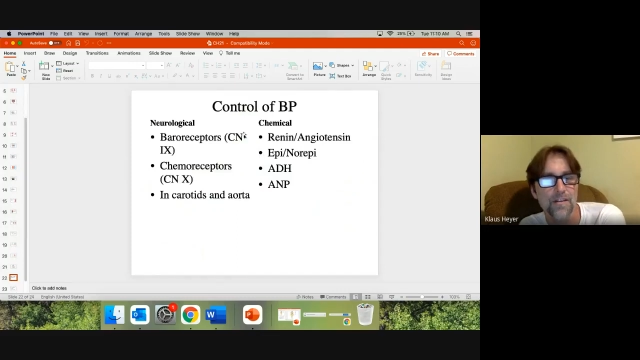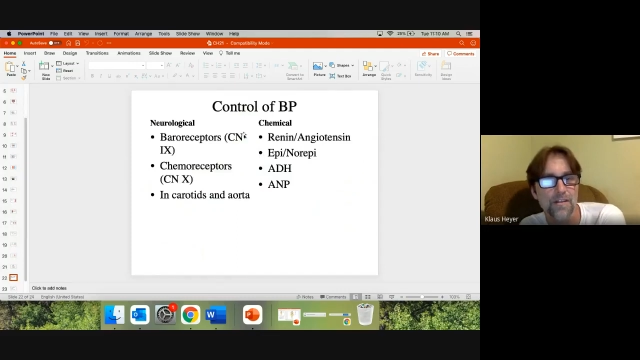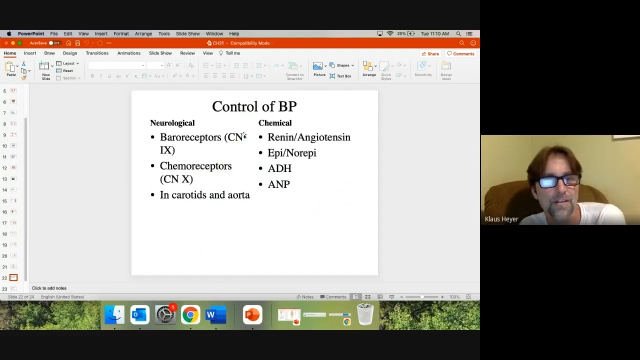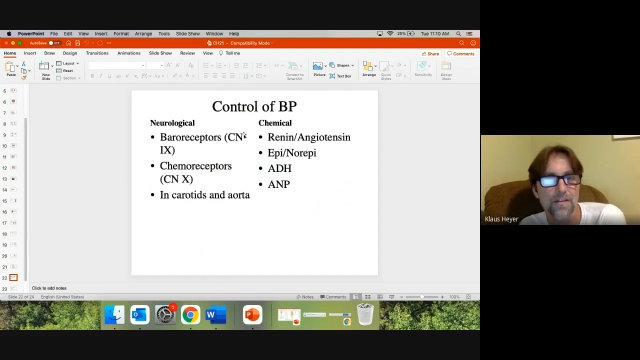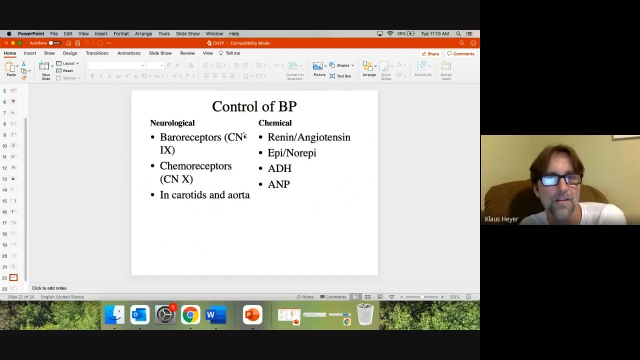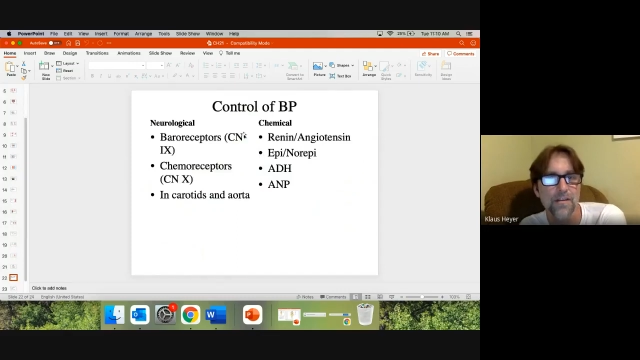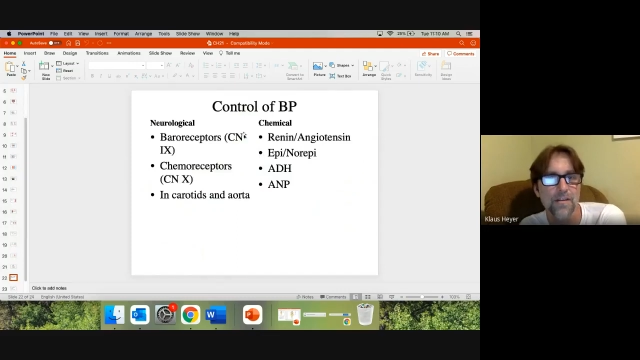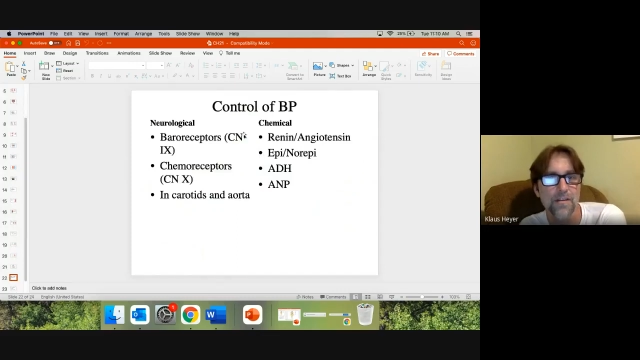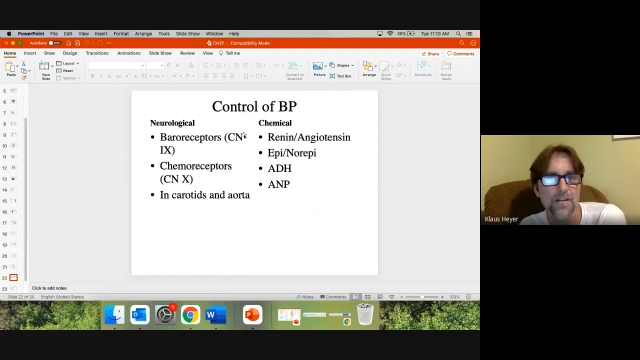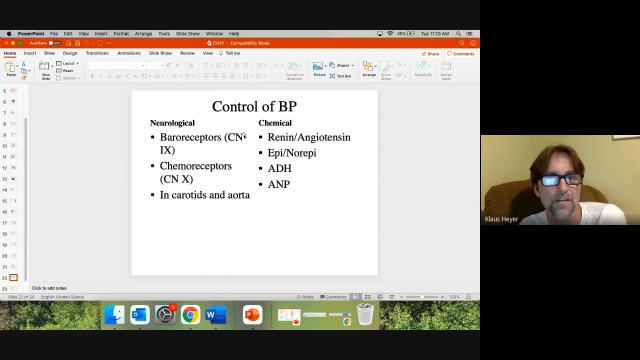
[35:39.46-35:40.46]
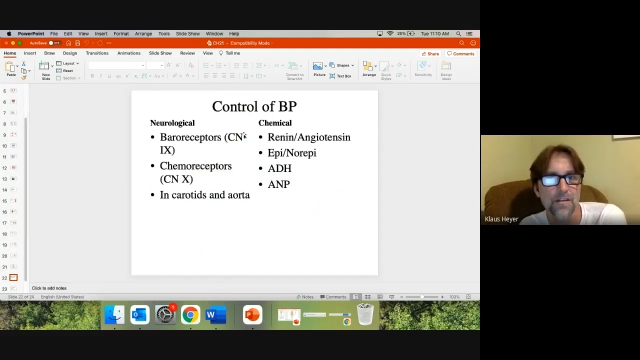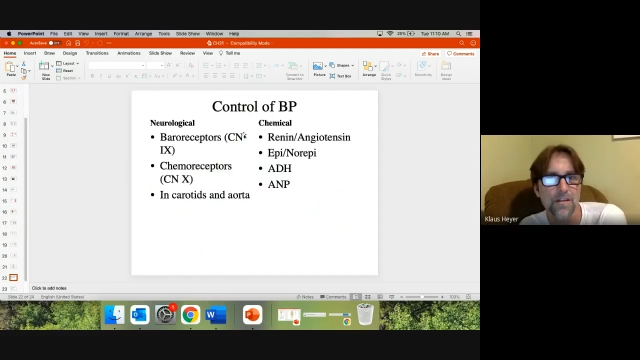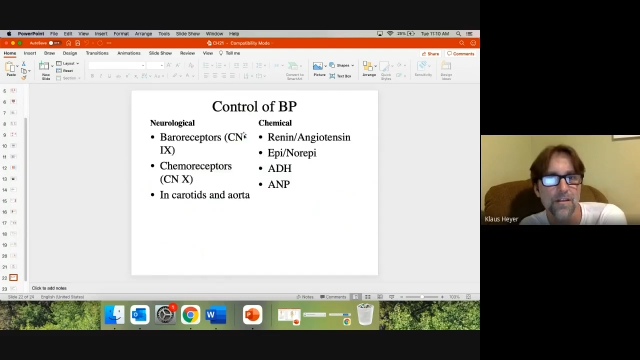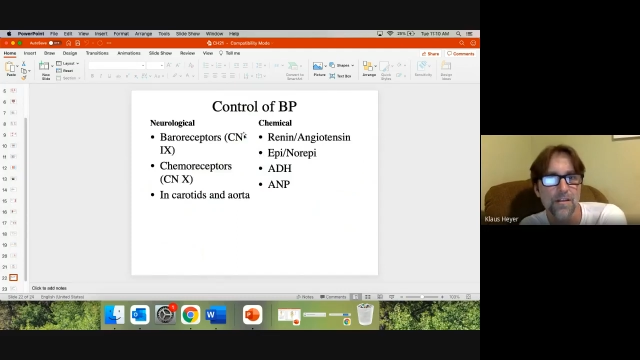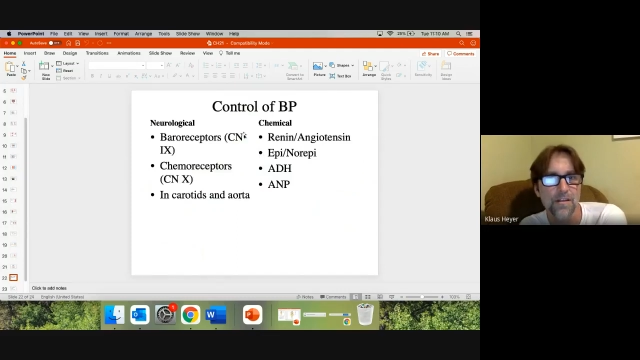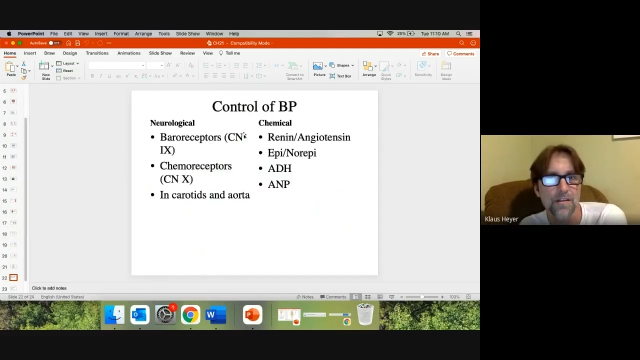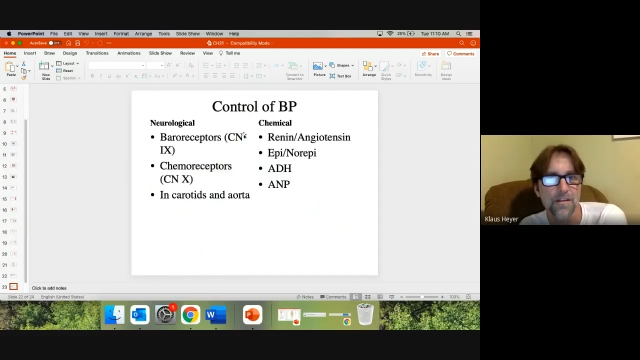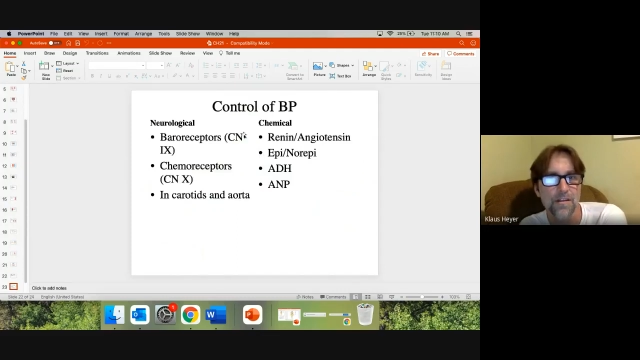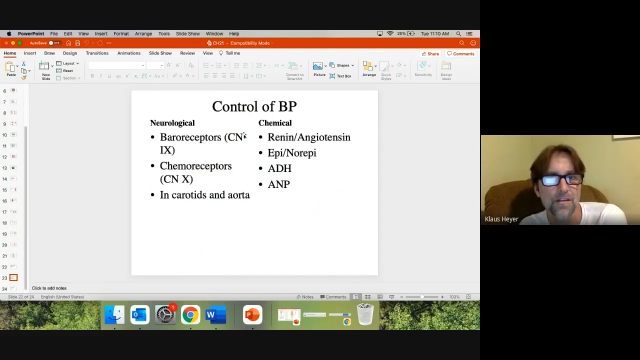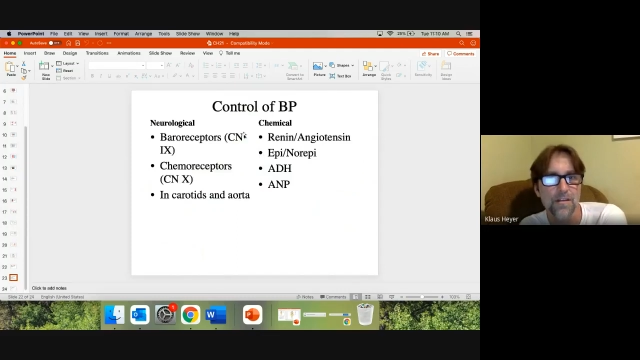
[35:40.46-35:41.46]

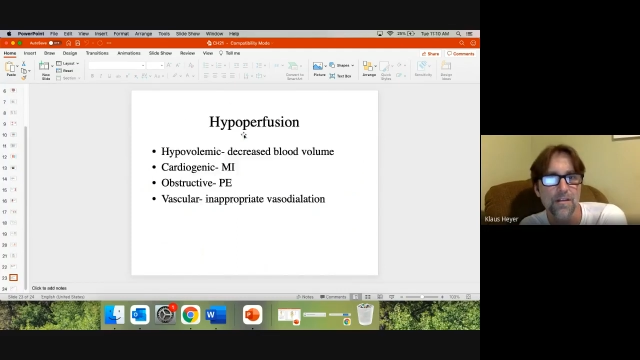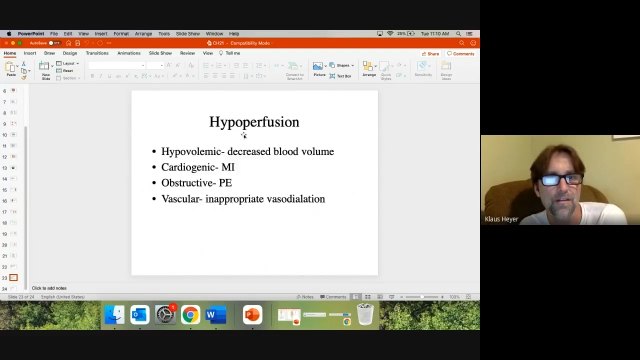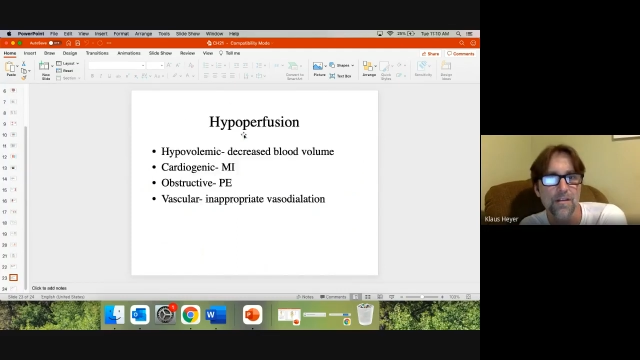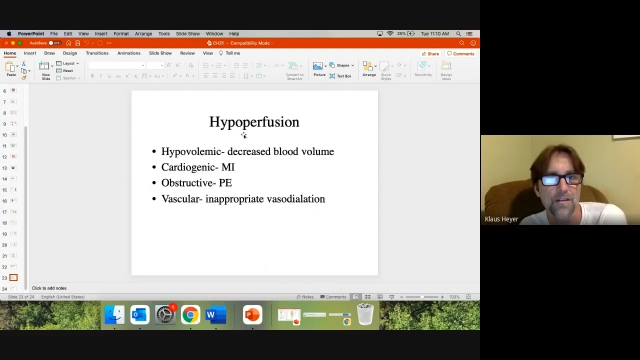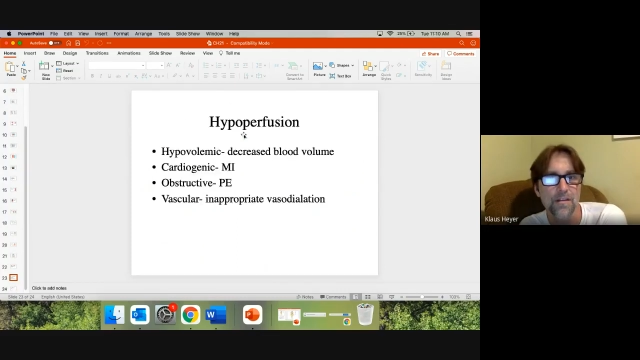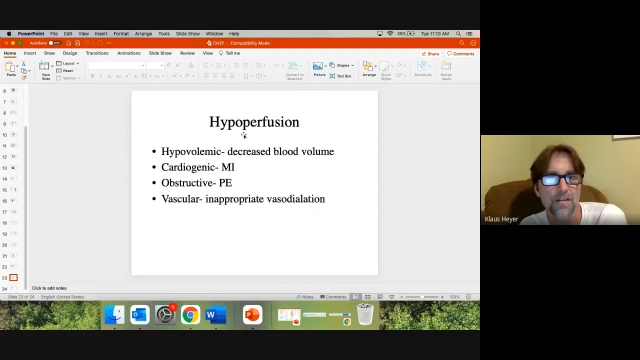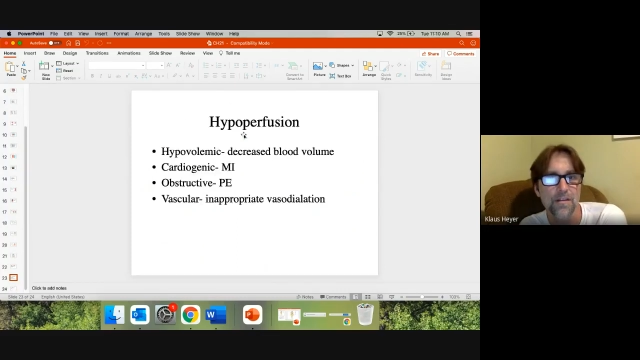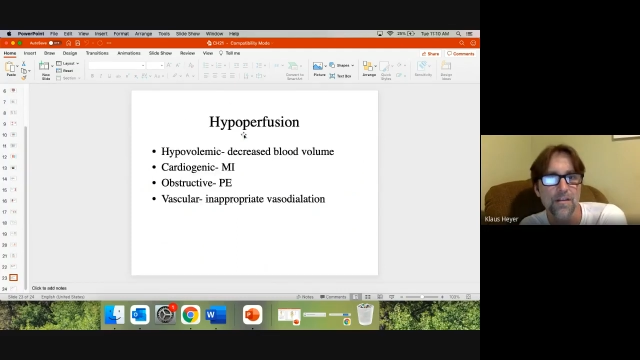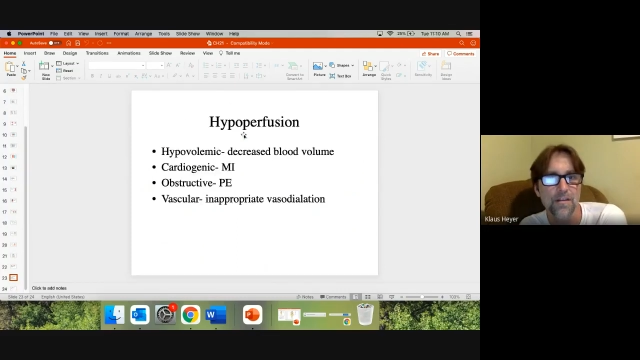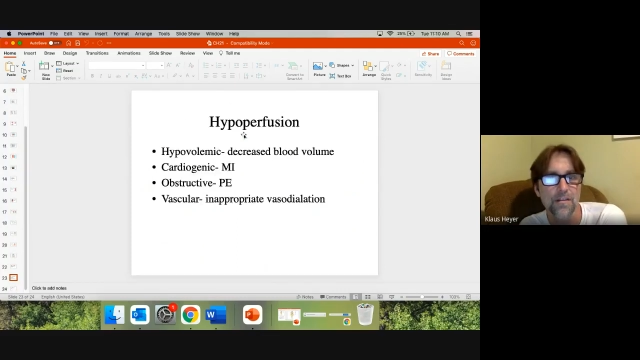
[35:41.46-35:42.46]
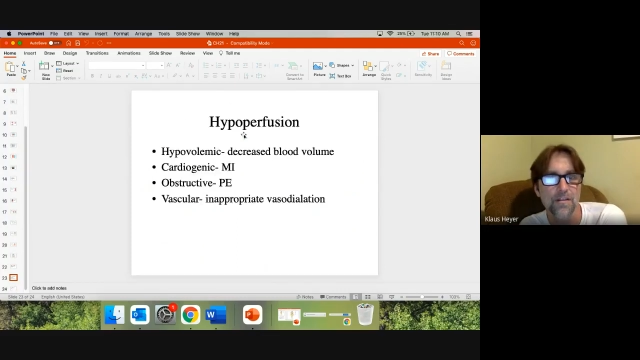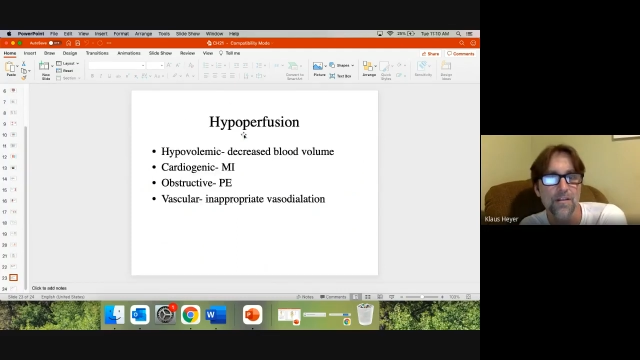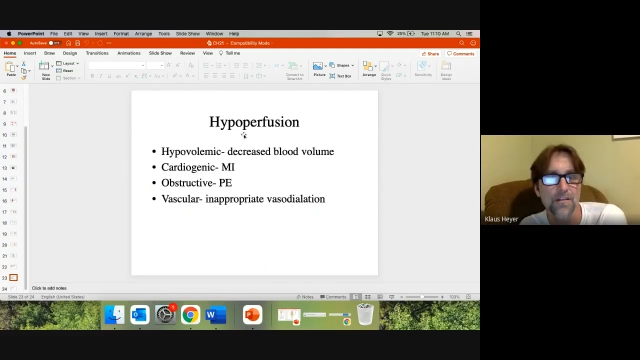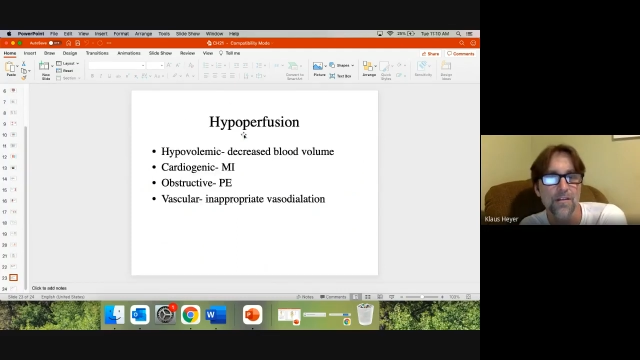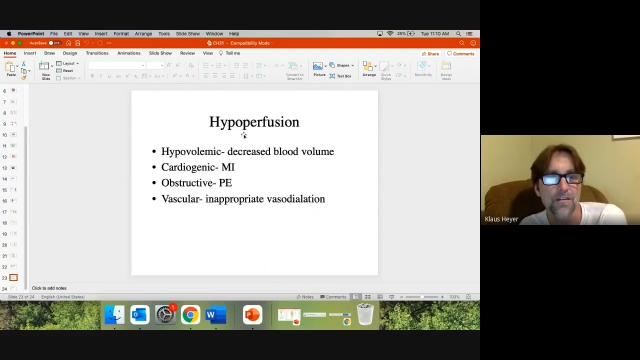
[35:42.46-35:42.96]
No one is speaking in this clip.